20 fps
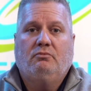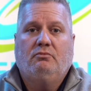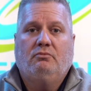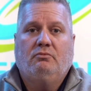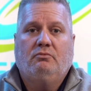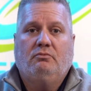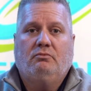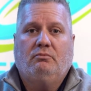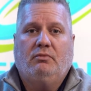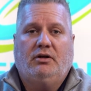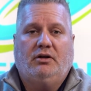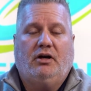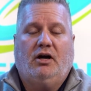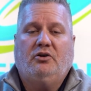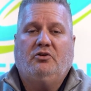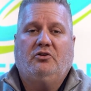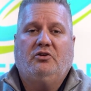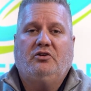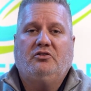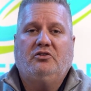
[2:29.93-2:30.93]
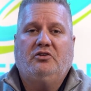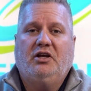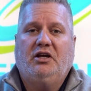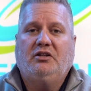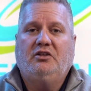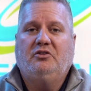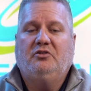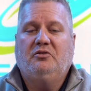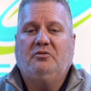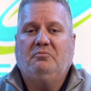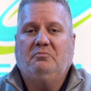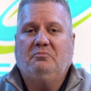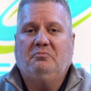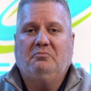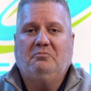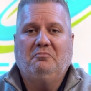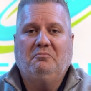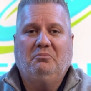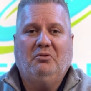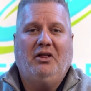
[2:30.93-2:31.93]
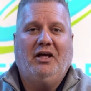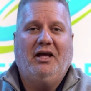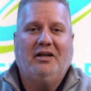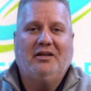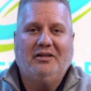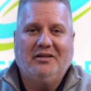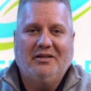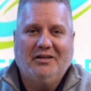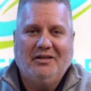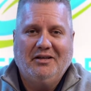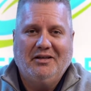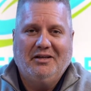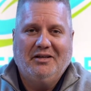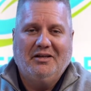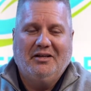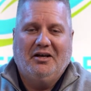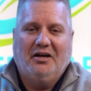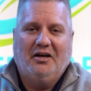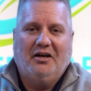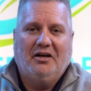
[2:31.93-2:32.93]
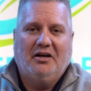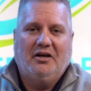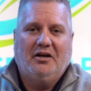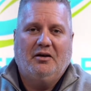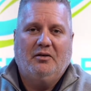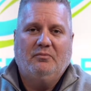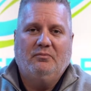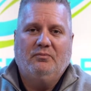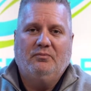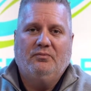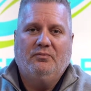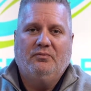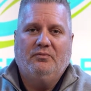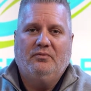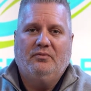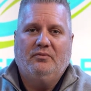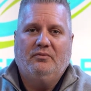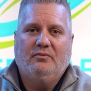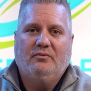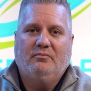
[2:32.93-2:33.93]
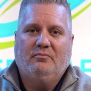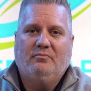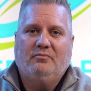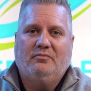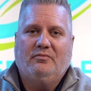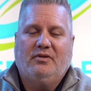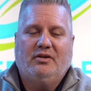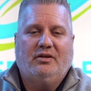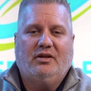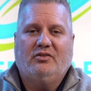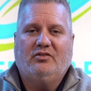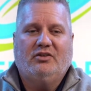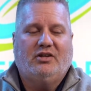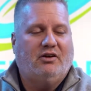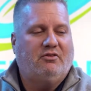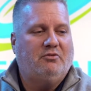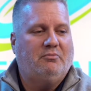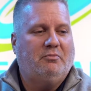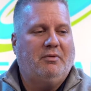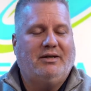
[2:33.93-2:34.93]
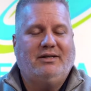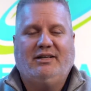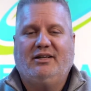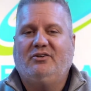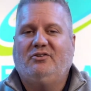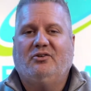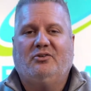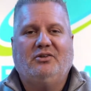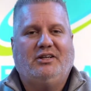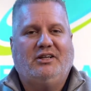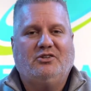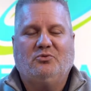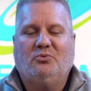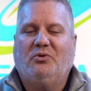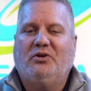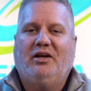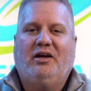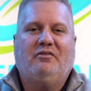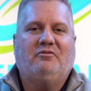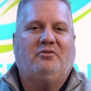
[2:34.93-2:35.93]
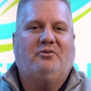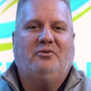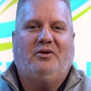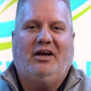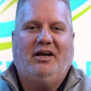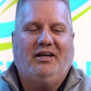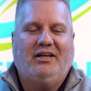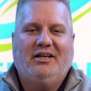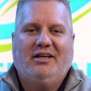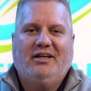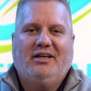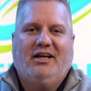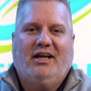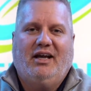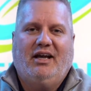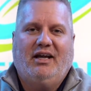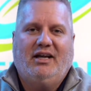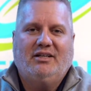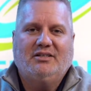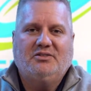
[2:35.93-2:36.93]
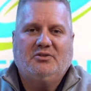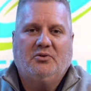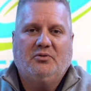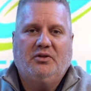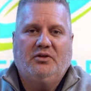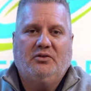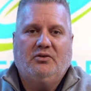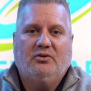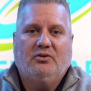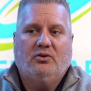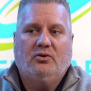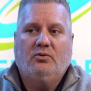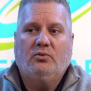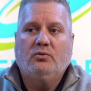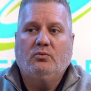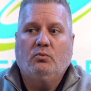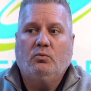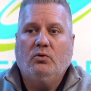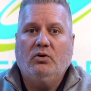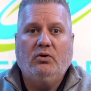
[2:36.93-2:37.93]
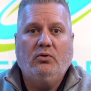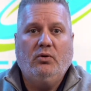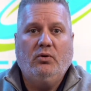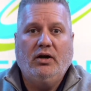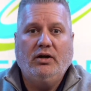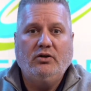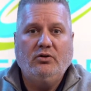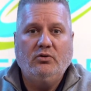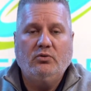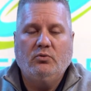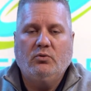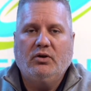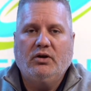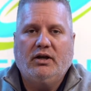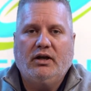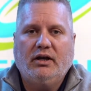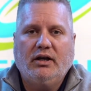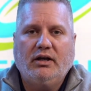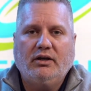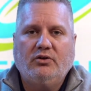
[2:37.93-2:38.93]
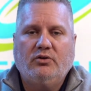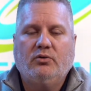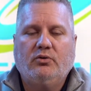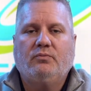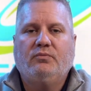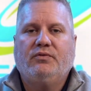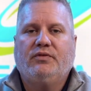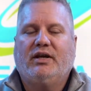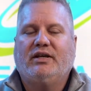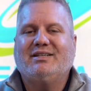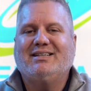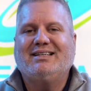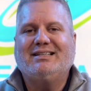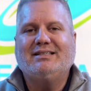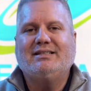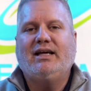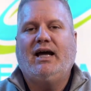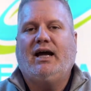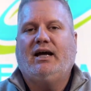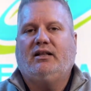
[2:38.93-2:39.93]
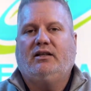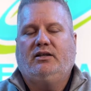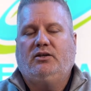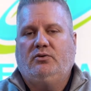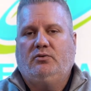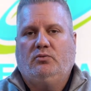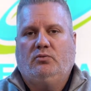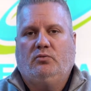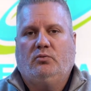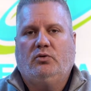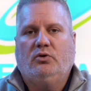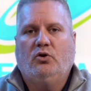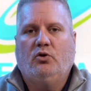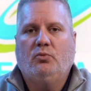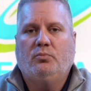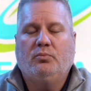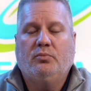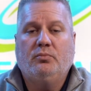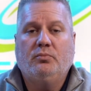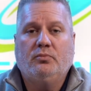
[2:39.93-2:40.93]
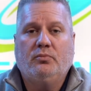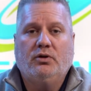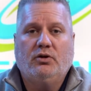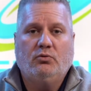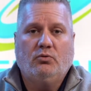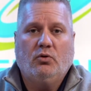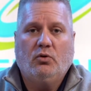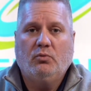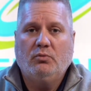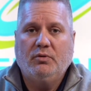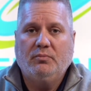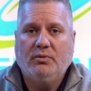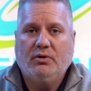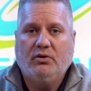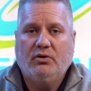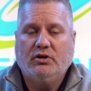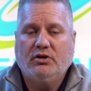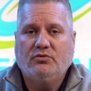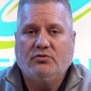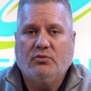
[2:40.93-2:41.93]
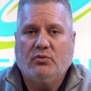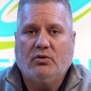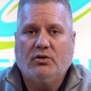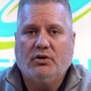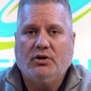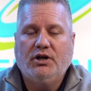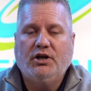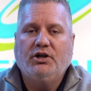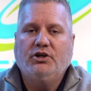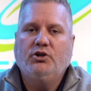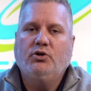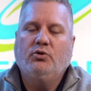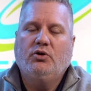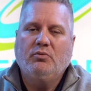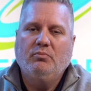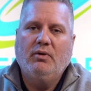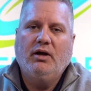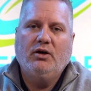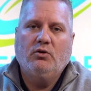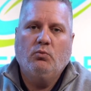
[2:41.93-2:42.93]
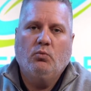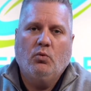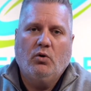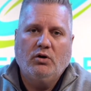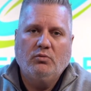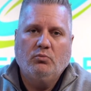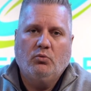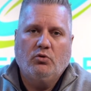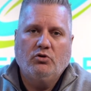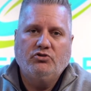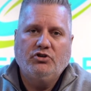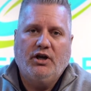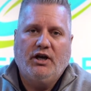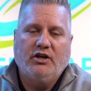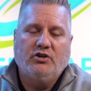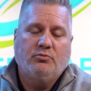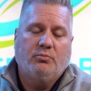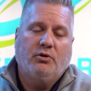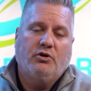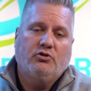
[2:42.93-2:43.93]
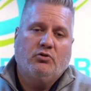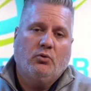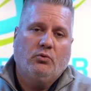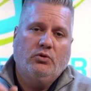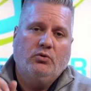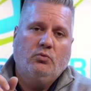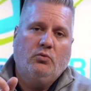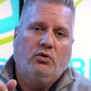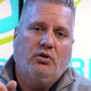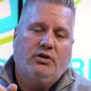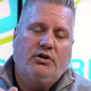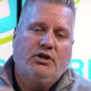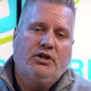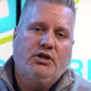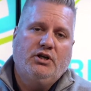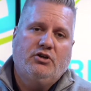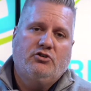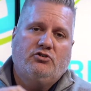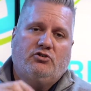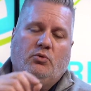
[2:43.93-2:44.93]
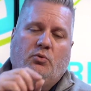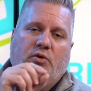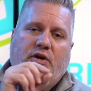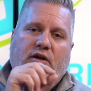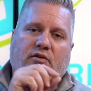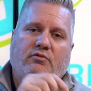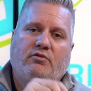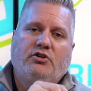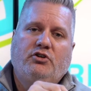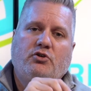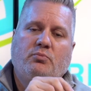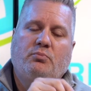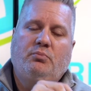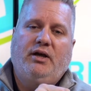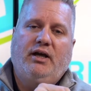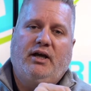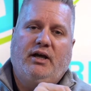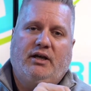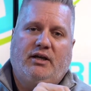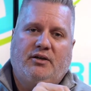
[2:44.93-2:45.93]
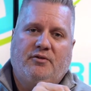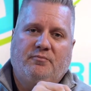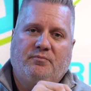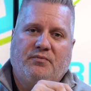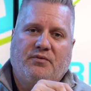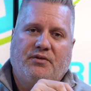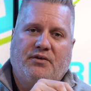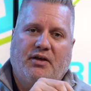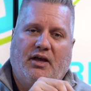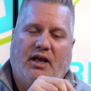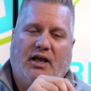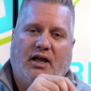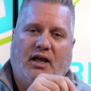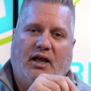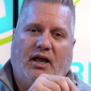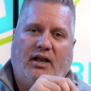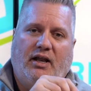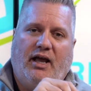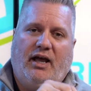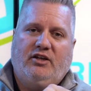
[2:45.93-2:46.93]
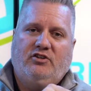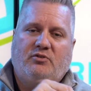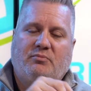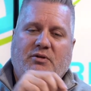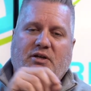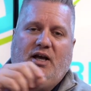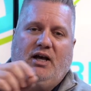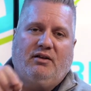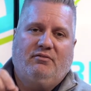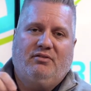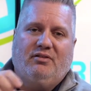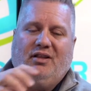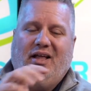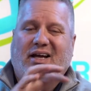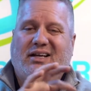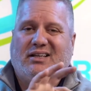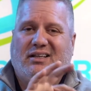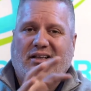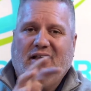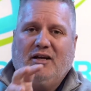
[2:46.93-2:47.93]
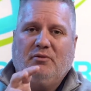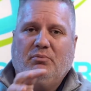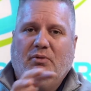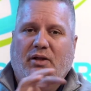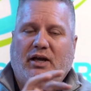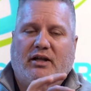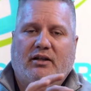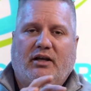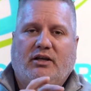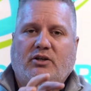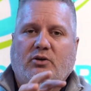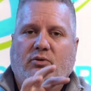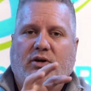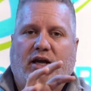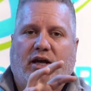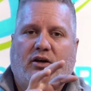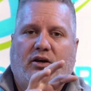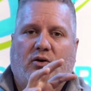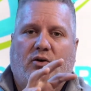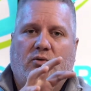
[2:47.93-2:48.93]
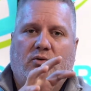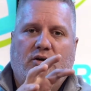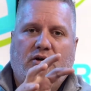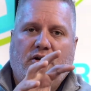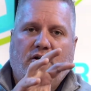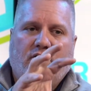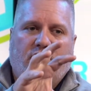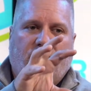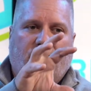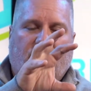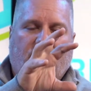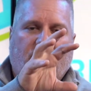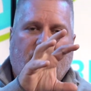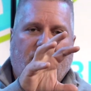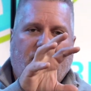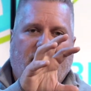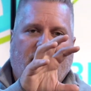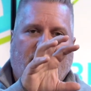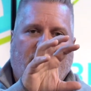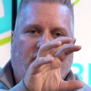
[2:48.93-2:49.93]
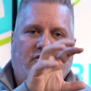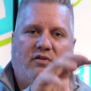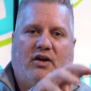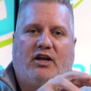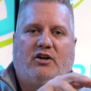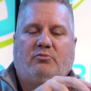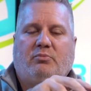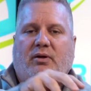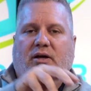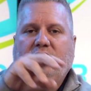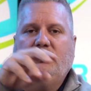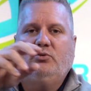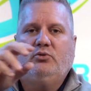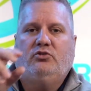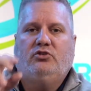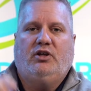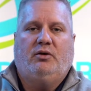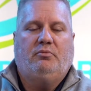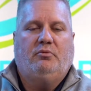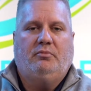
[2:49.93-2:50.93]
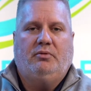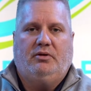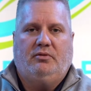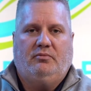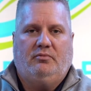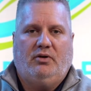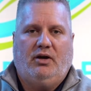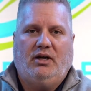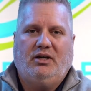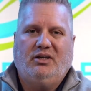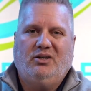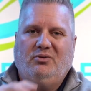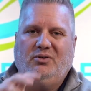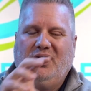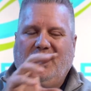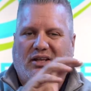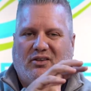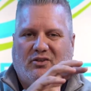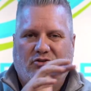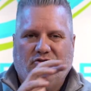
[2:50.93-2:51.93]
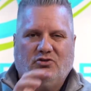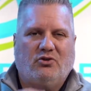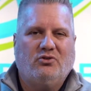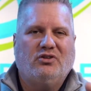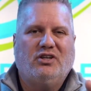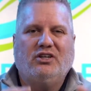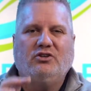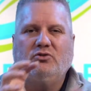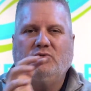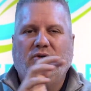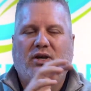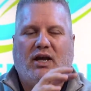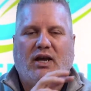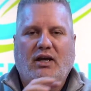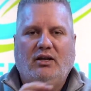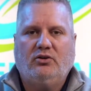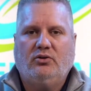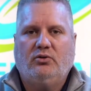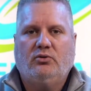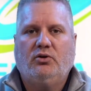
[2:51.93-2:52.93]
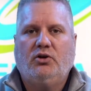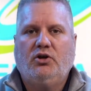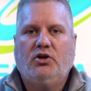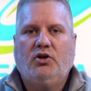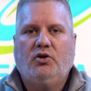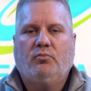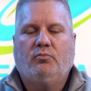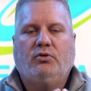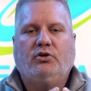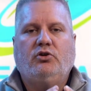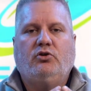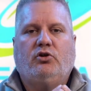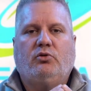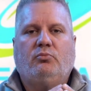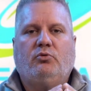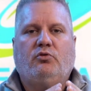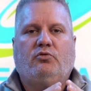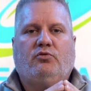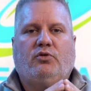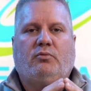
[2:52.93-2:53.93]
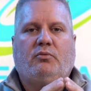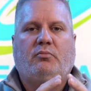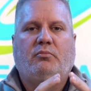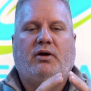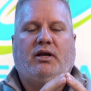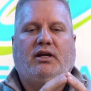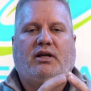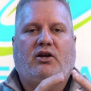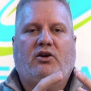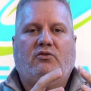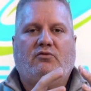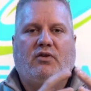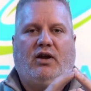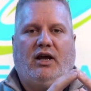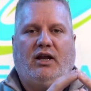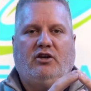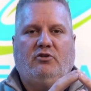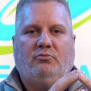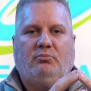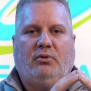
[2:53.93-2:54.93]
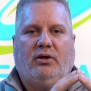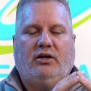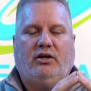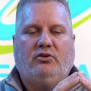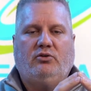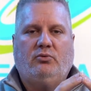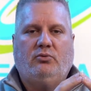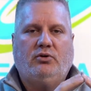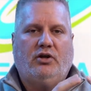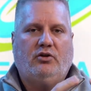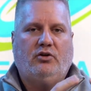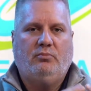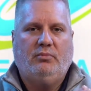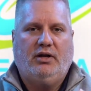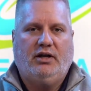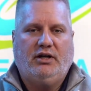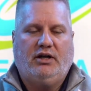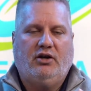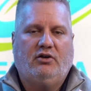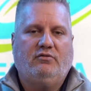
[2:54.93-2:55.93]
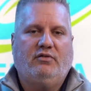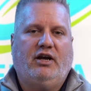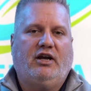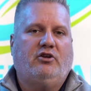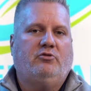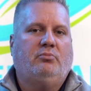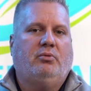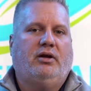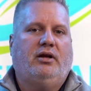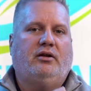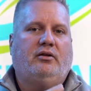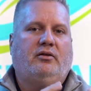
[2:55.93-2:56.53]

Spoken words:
my doctor doesn't take this plan. It doesn't cover my dental needs, whatever, right? And so then they're going, what do I do? What can I do? That's exactly what Open Enrollment Period is for. You can make one more change, but it's only one. So whatever you pick, and it has to be kind of a like-to-like plan. Like you can't go from a Medicare Advantage plan to a supplement, right? You can't, there's certain things you can't do, but you can move from a Medicare Advantage plan to another Medicare Advantage plan,